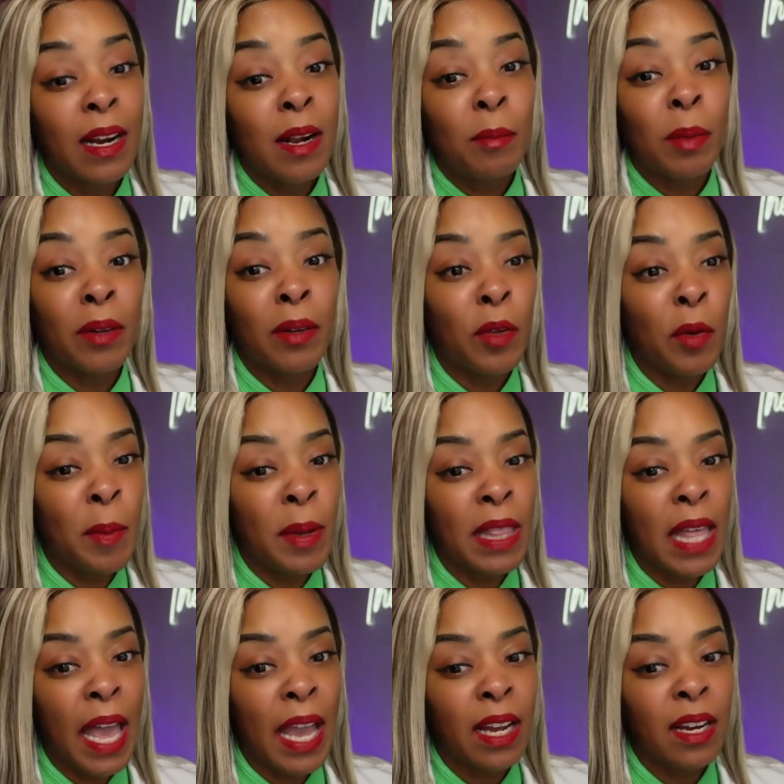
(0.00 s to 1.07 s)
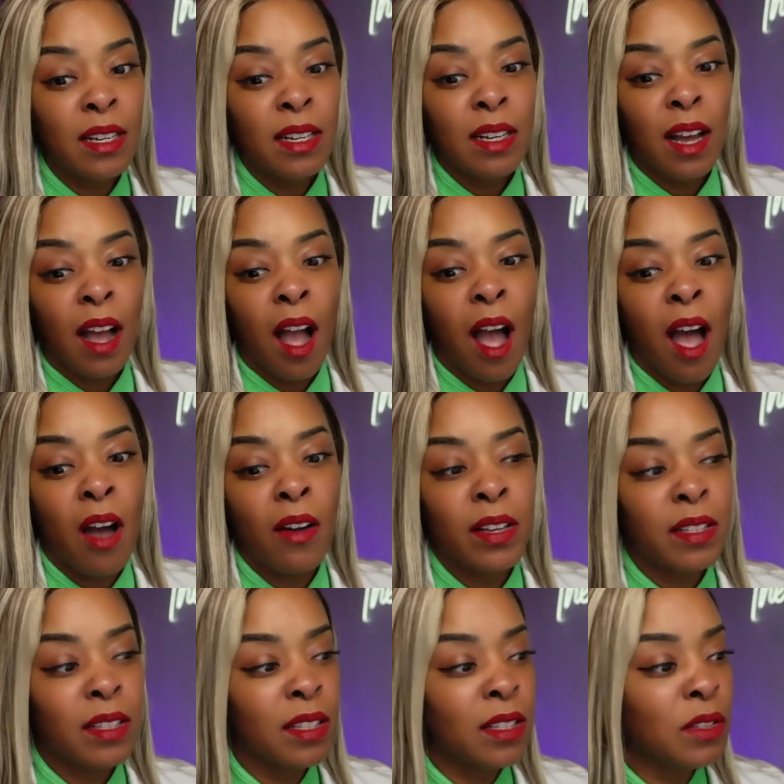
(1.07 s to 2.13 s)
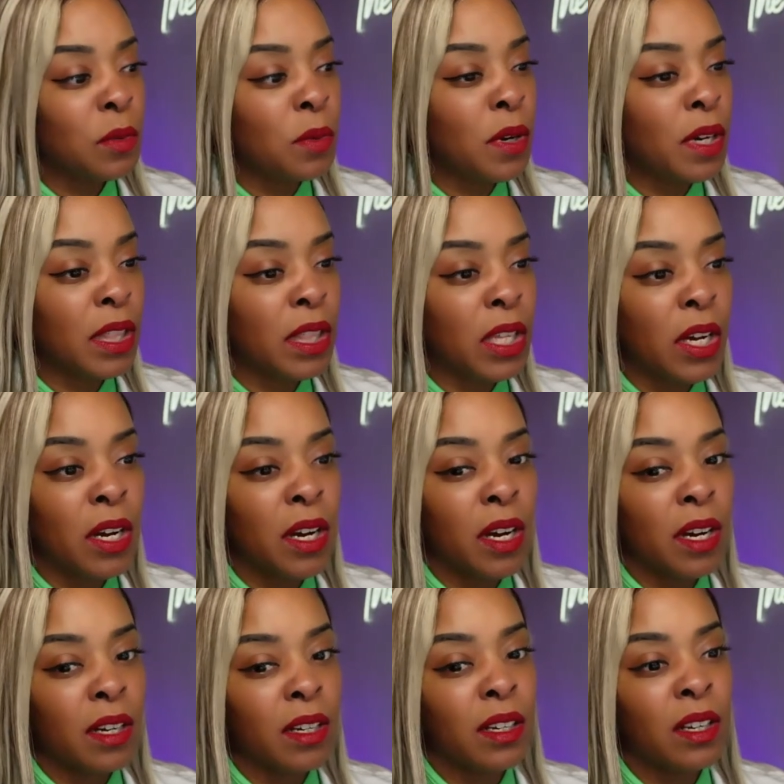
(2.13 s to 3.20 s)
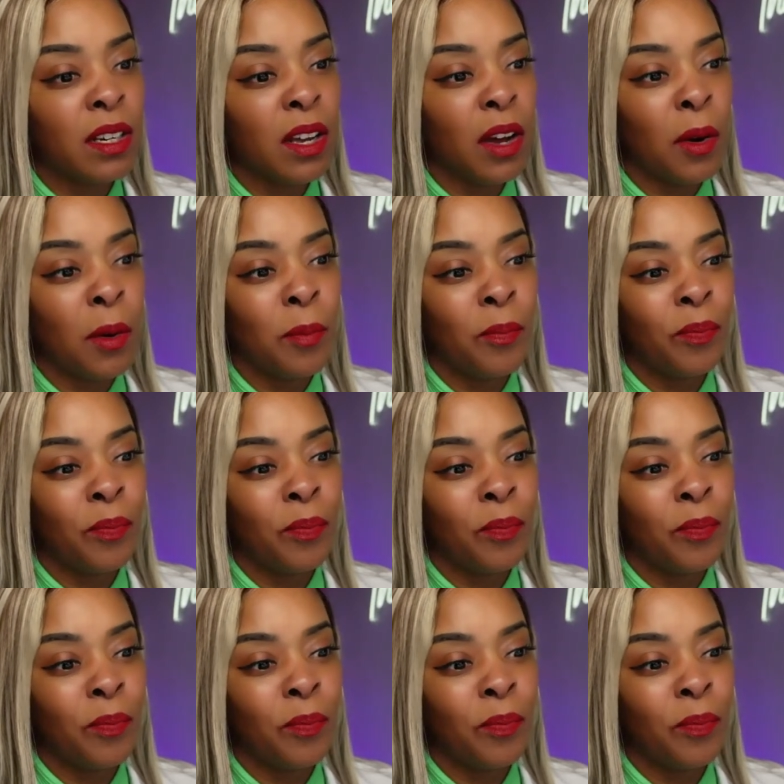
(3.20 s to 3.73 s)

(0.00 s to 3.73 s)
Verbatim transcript: But if you be like August the 23rd, you know,